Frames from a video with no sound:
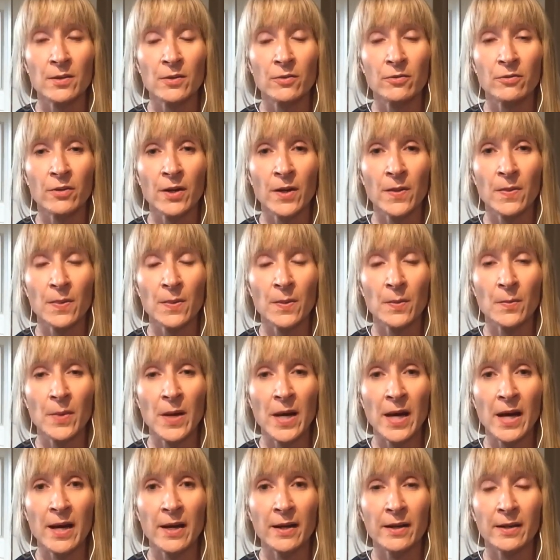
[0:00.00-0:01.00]
the front, the
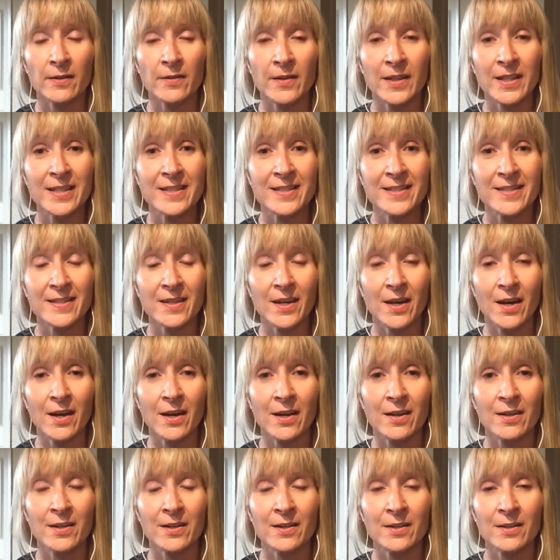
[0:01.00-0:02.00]
back, the
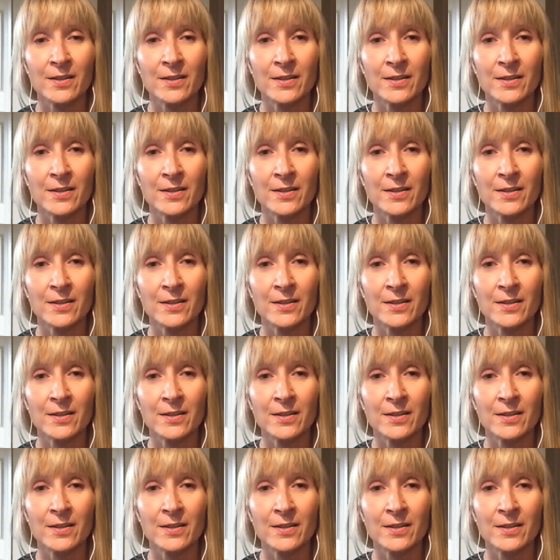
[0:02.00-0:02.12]
inside.